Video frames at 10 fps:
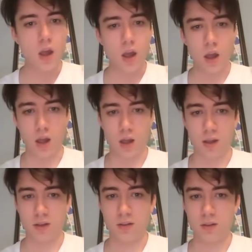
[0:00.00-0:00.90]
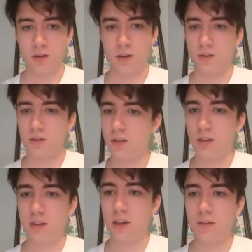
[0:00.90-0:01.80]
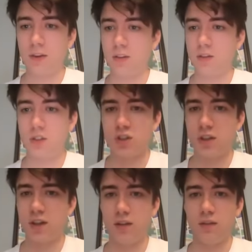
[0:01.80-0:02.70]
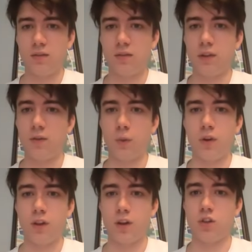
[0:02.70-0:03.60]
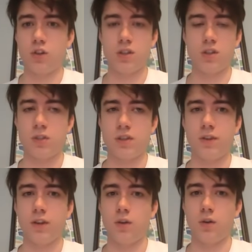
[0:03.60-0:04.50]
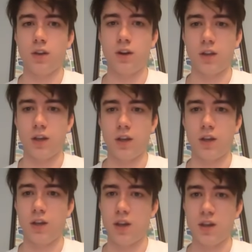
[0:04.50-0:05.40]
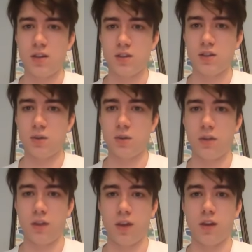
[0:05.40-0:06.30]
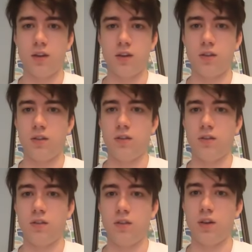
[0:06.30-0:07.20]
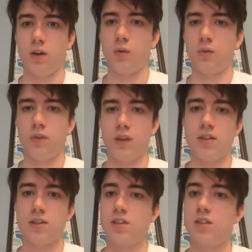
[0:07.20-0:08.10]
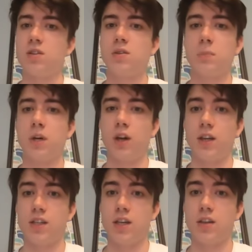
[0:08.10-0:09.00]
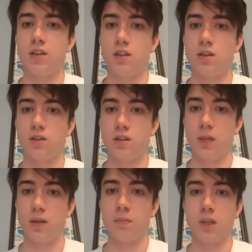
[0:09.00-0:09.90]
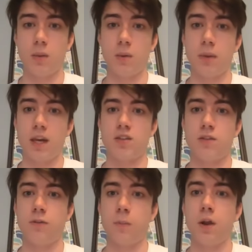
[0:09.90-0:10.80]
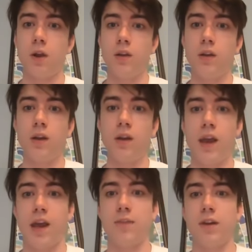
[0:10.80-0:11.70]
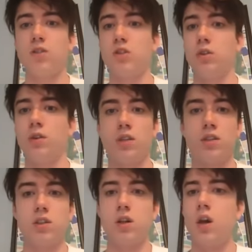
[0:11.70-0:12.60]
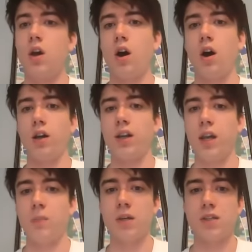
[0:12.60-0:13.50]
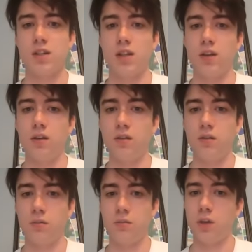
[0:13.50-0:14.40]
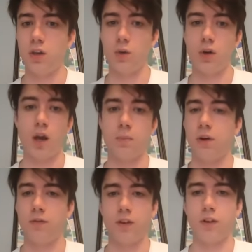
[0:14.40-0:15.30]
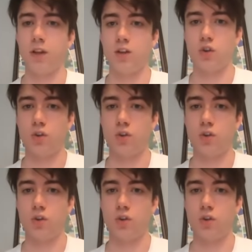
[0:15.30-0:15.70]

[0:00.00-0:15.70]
Uh, given just like given where the country and specifically North Carolina is, do you think you know is this a smart idea to to be coming back to football and, and having students on campus and you know not perfectly controlled